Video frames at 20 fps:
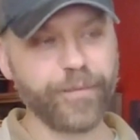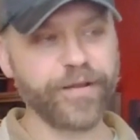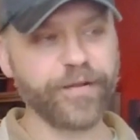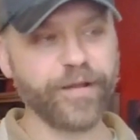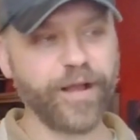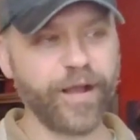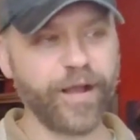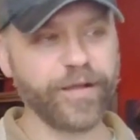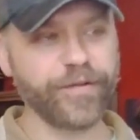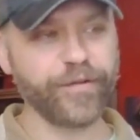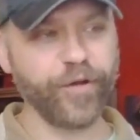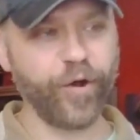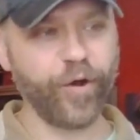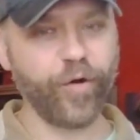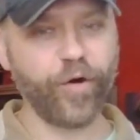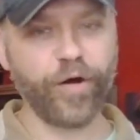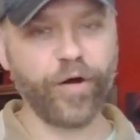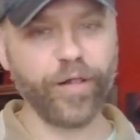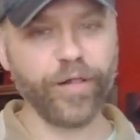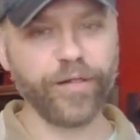mean, I know
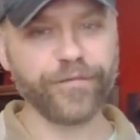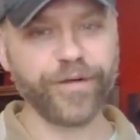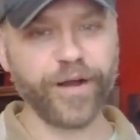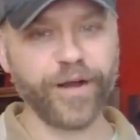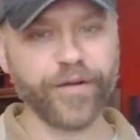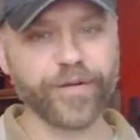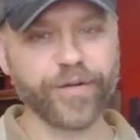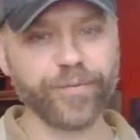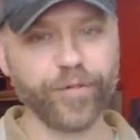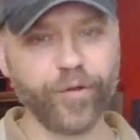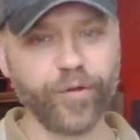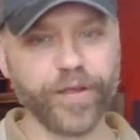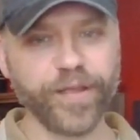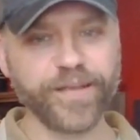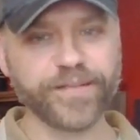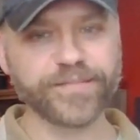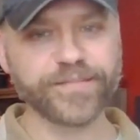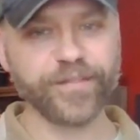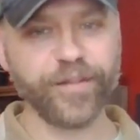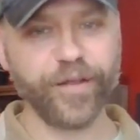all of our
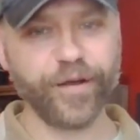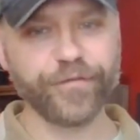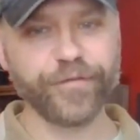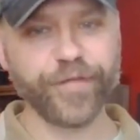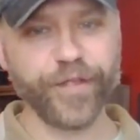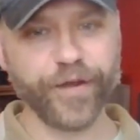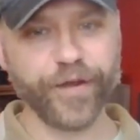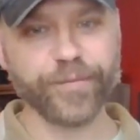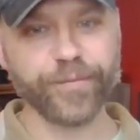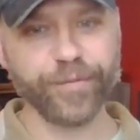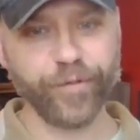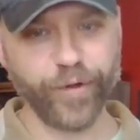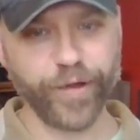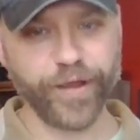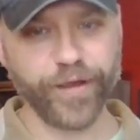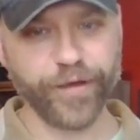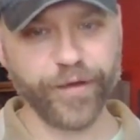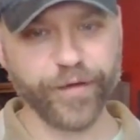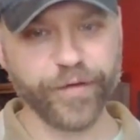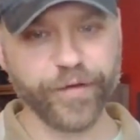employees love their
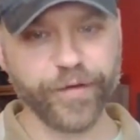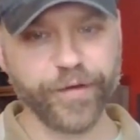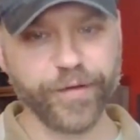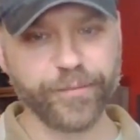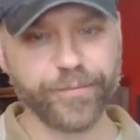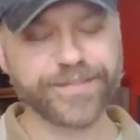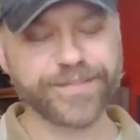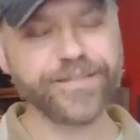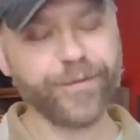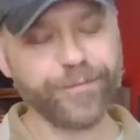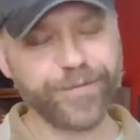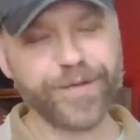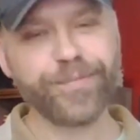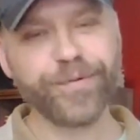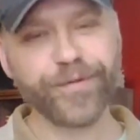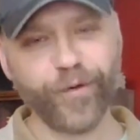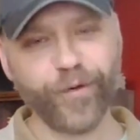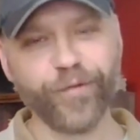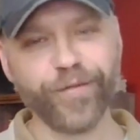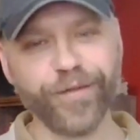employer, but some
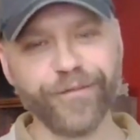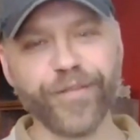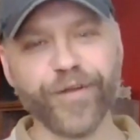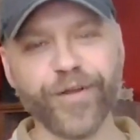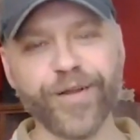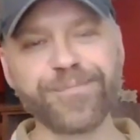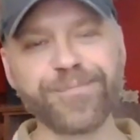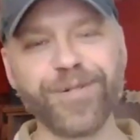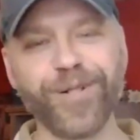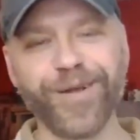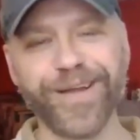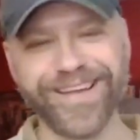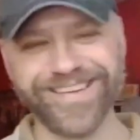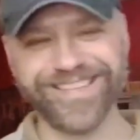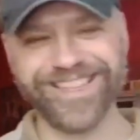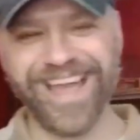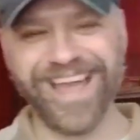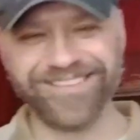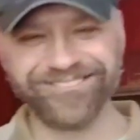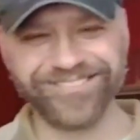people don't love their employer
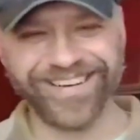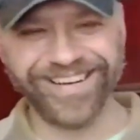that